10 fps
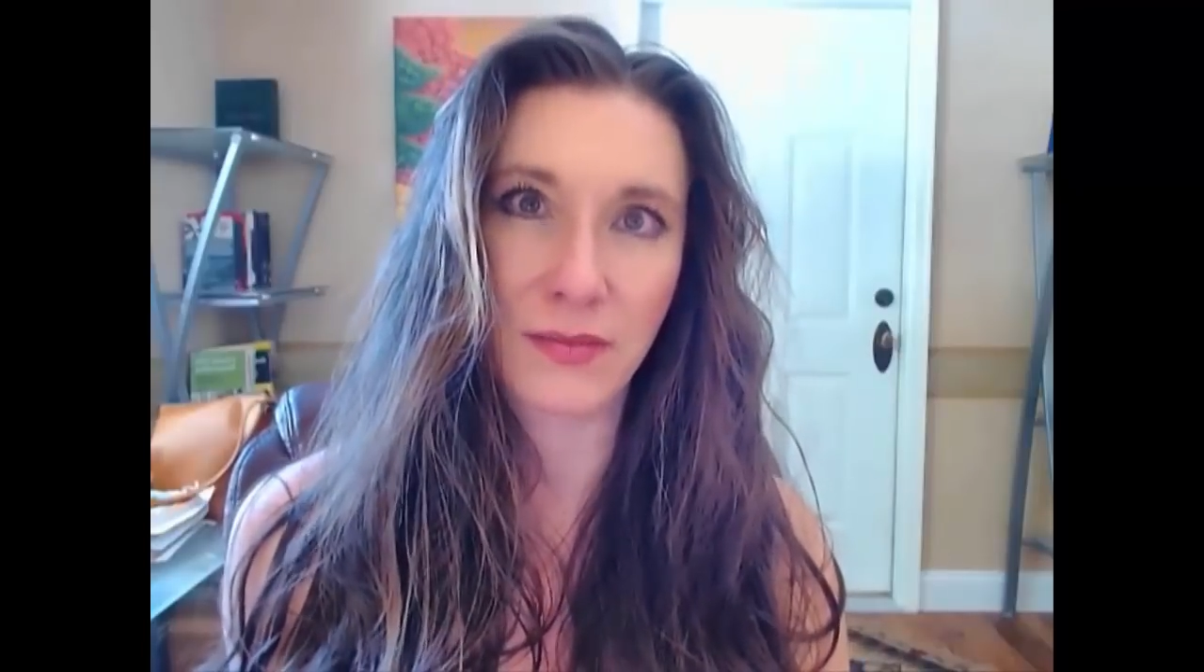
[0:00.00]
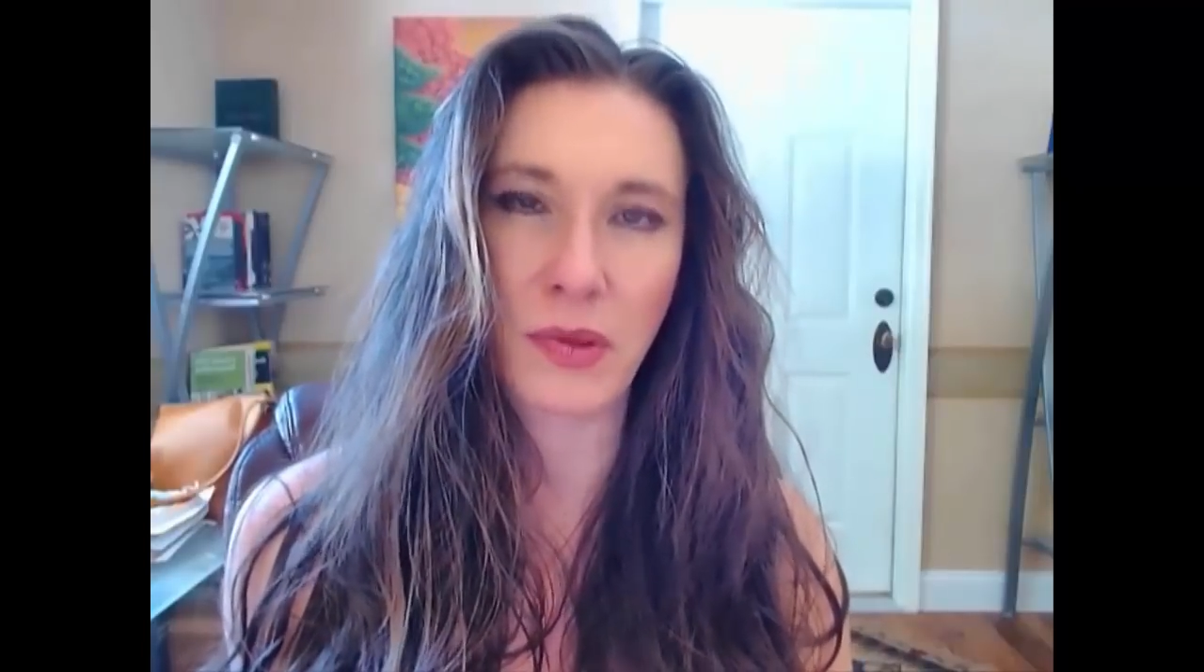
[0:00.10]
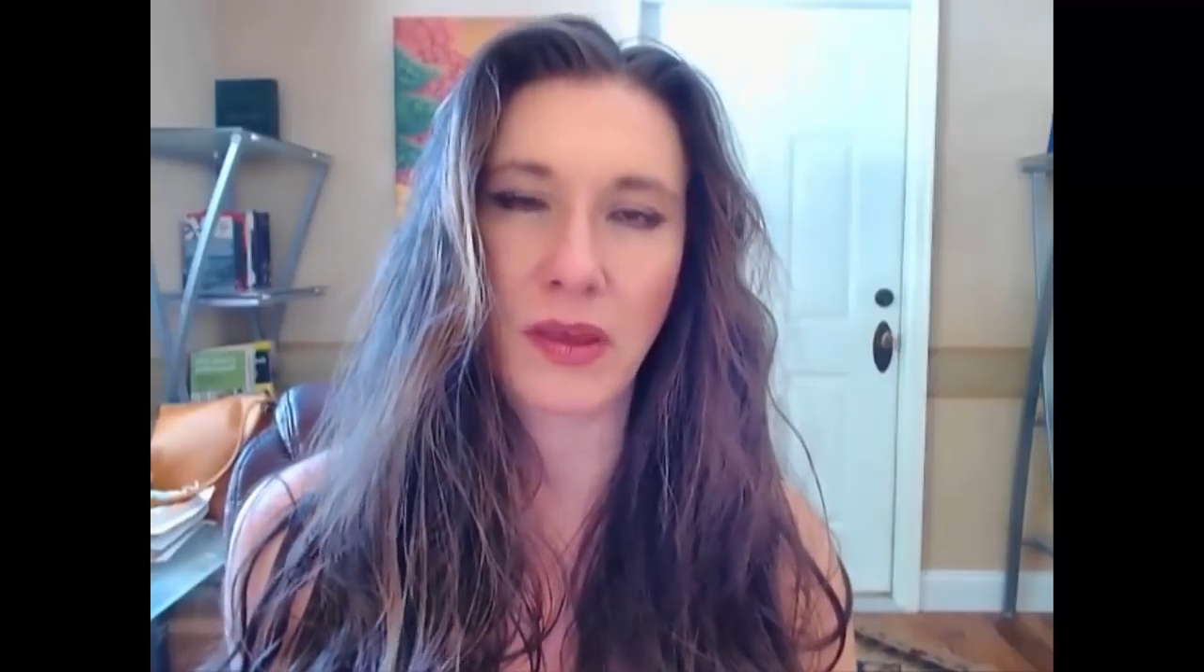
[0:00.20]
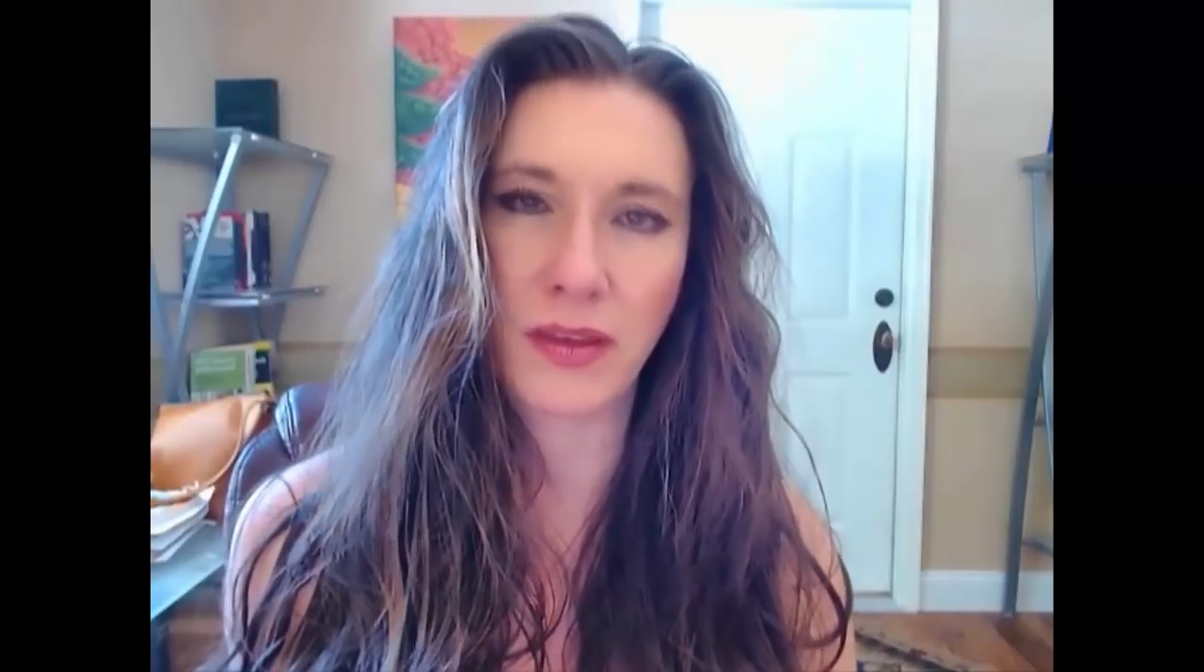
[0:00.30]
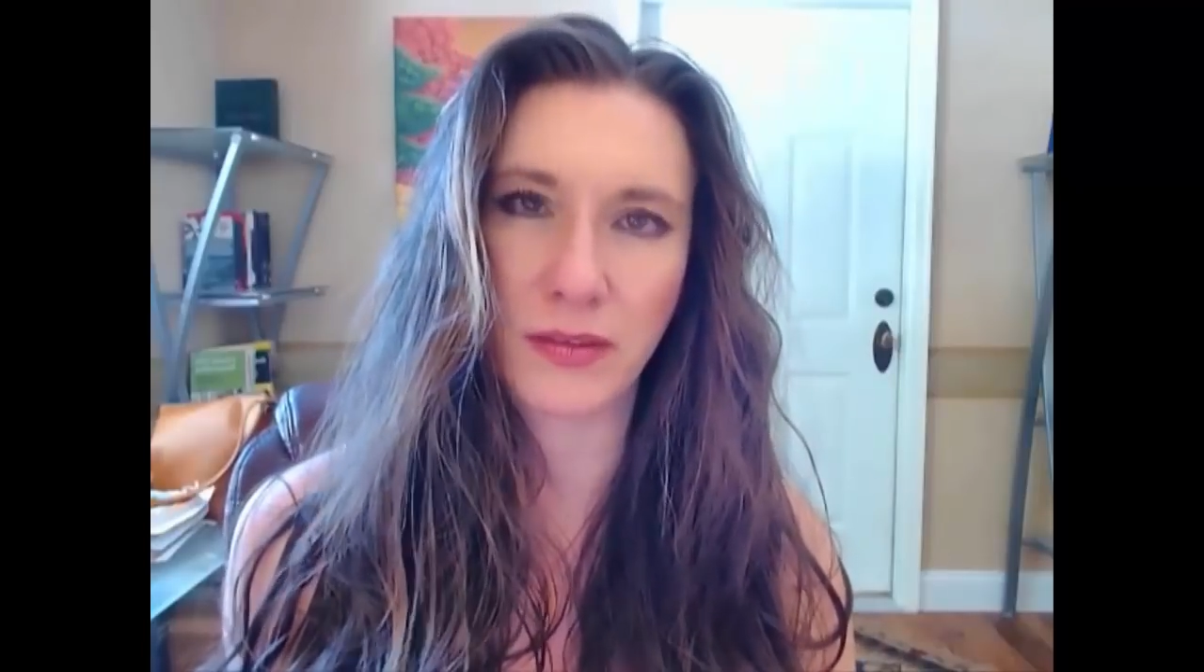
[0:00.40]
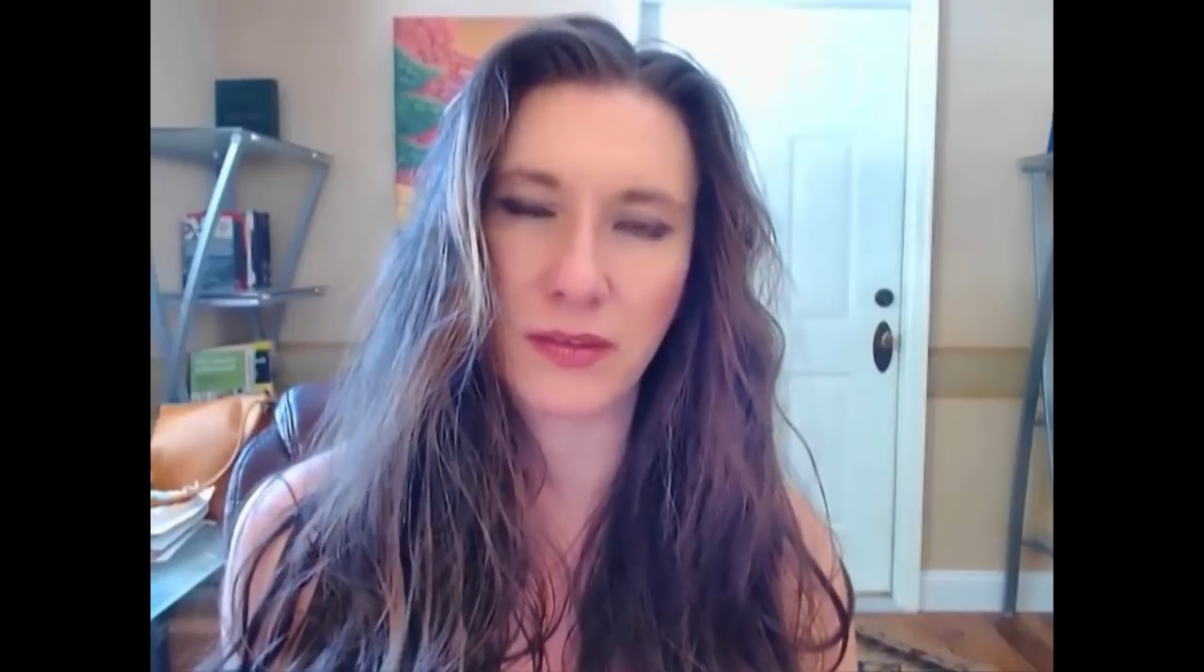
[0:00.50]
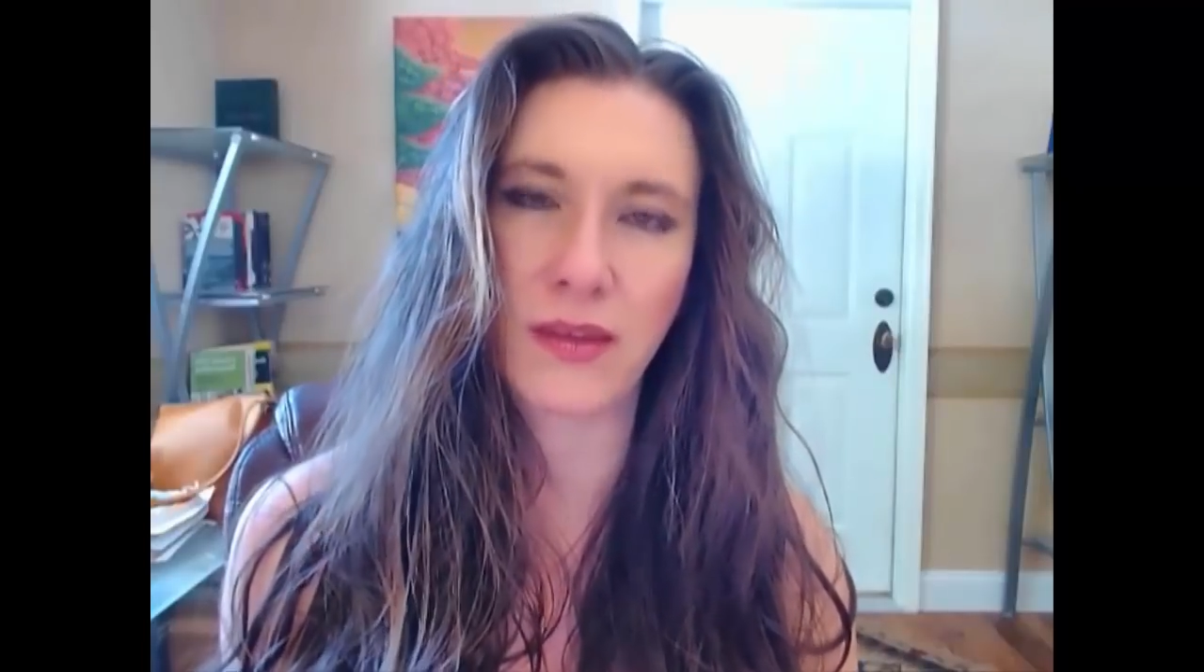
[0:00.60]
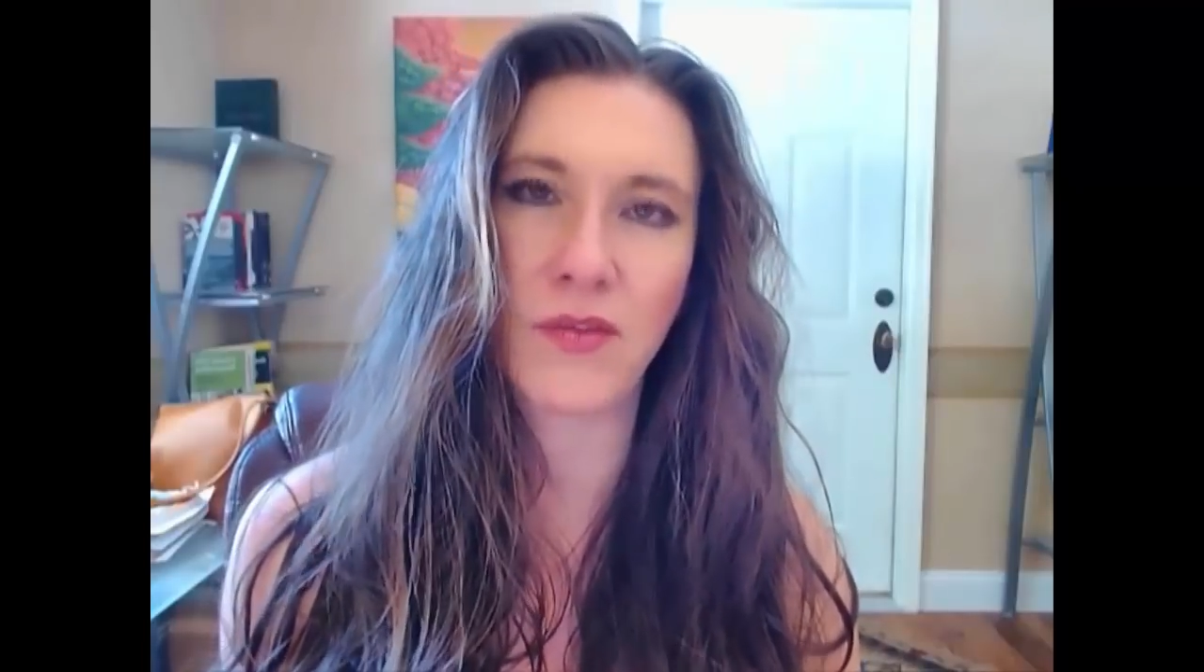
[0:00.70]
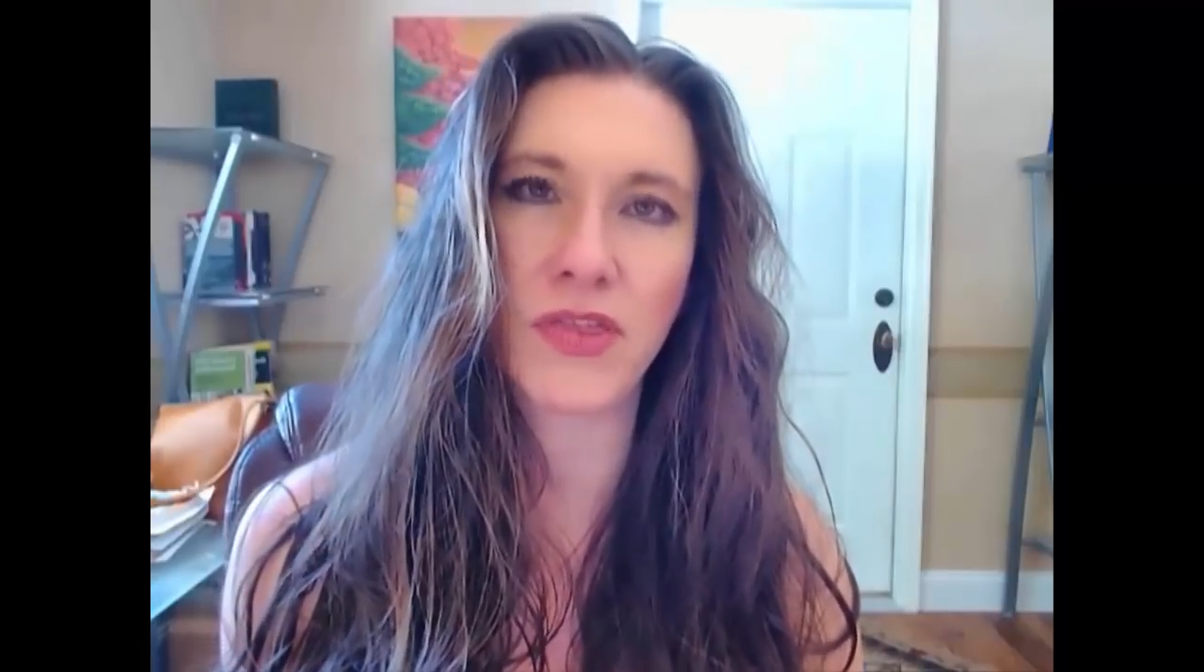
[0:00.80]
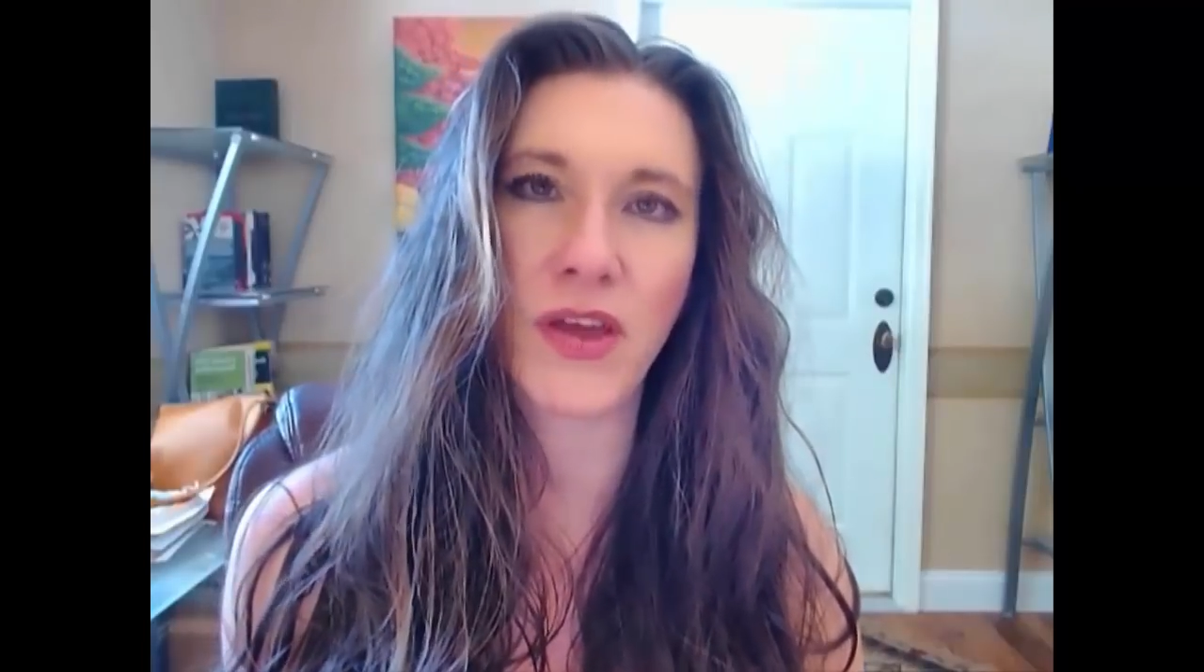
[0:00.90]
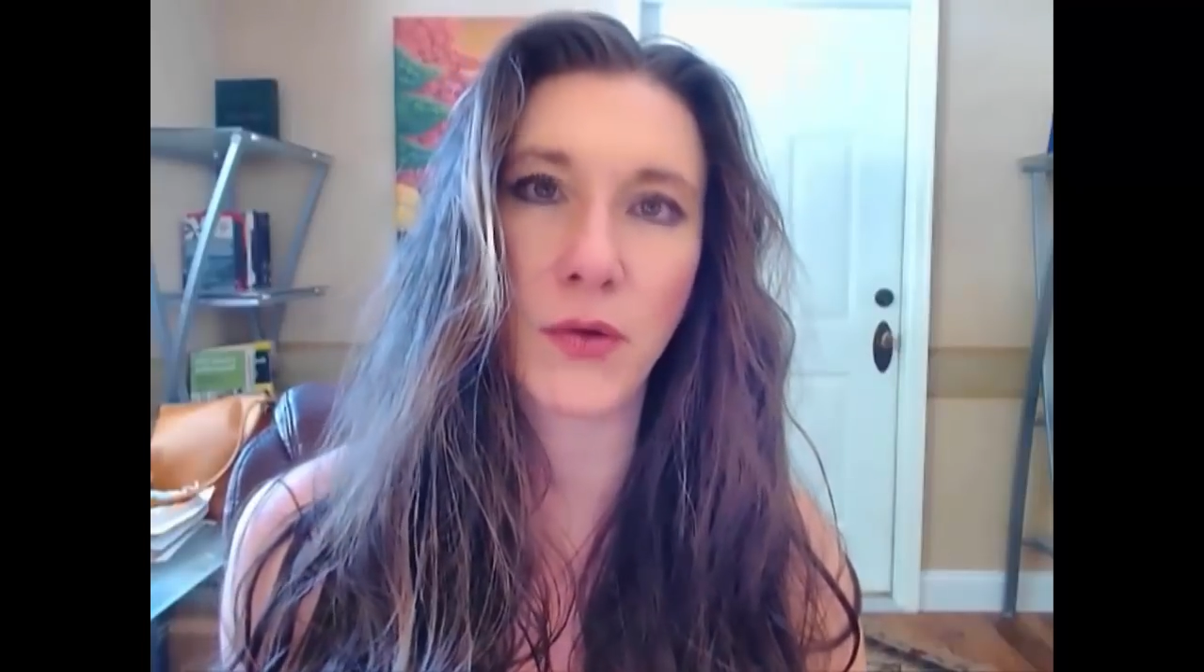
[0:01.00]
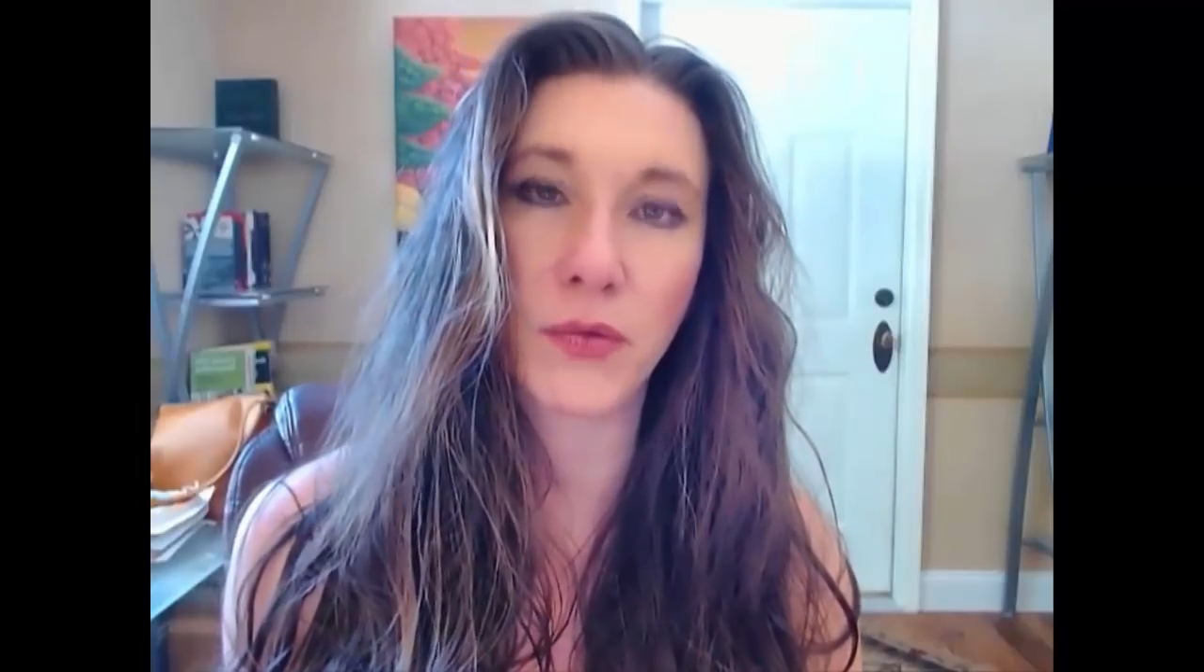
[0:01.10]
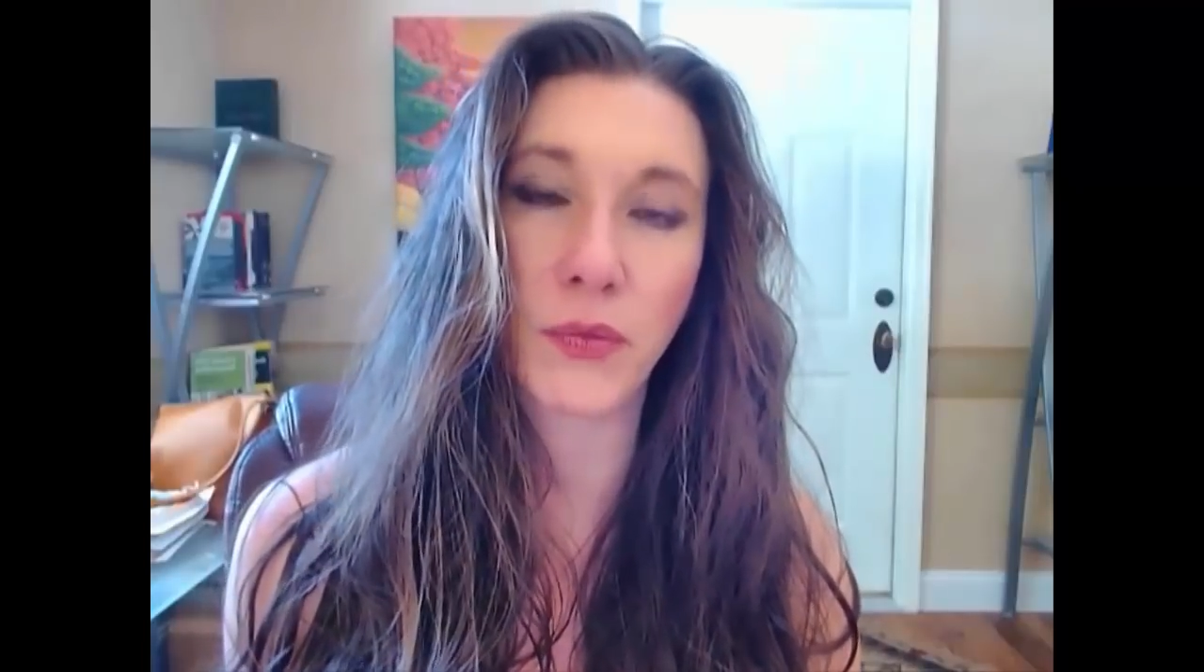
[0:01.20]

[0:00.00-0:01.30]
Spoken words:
because the 7th house